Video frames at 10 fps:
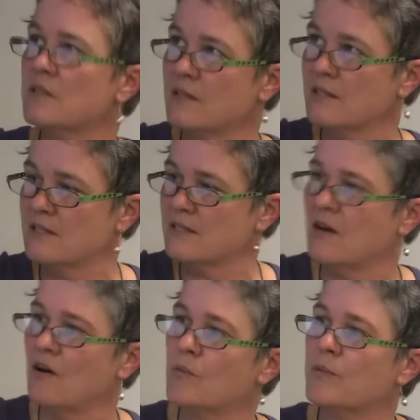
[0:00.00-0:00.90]
So this is the
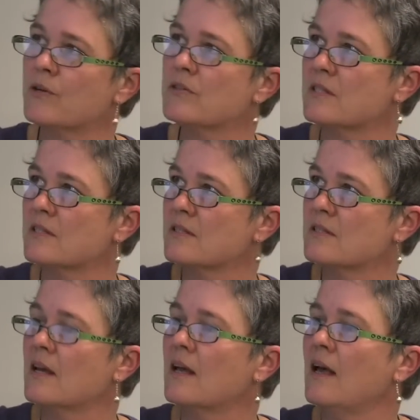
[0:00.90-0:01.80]
whole
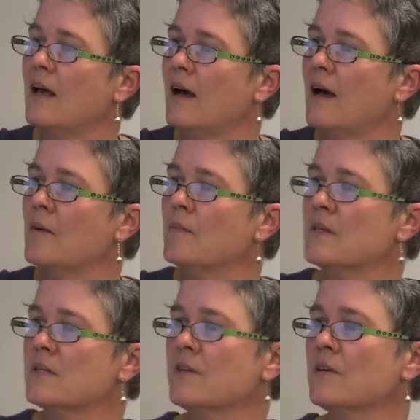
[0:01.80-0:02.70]
process.
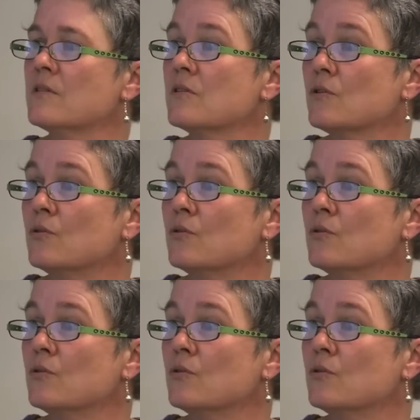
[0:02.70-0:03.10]
This photo is